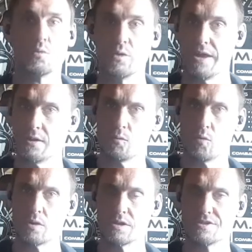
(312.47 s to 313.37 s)
without a
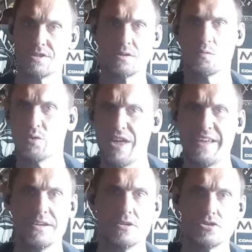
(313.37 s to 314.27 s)
walking stick,
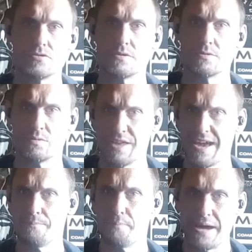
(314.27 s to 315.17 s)
without injuries,
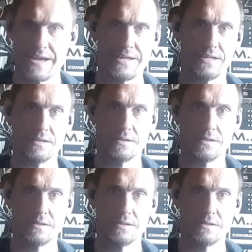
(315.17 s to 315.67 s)
without pain.